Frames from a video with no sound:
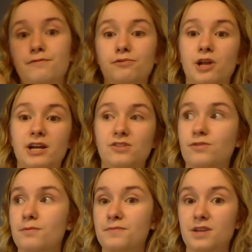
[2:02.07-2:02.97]
lights
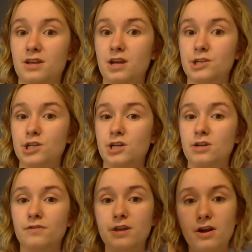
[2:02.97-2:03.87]
from the
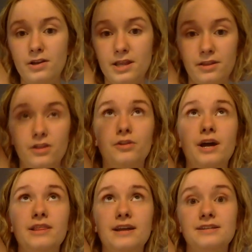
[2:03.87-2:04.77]
kitchen over there and then the
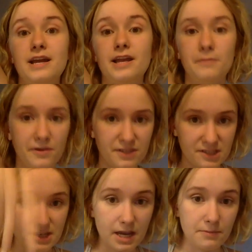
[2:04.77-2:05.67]
light that's hanging above
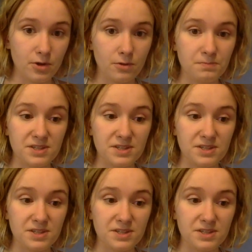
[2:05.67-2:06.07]
this table.